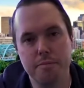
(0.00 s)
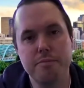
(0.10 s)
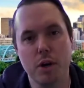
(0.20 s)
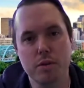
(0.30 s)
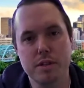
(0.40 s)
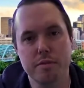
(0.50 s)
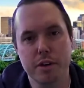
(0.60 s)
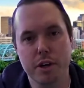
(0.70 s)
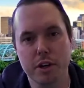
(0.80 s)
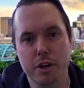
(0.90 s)
Folks have
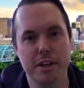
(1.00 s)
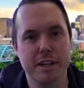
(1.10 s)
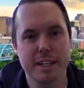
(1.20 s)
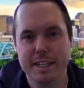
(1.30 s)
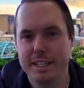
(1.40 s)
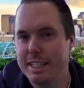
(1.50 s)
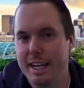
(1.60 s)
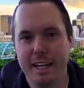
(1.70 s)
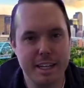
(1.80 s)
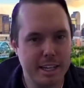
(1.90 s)
heard
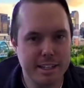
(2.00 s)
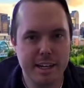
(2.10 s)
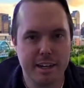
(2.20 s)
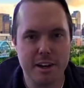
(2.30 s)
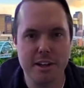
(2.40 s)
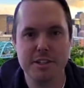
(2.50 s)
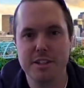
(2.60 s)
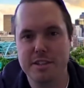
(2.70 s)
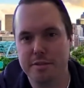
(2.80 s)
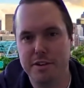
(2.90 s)
LED technology
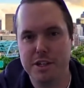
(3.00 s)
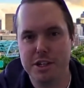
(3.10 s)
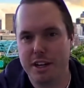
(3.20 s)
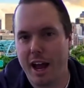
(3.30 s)
is efficient.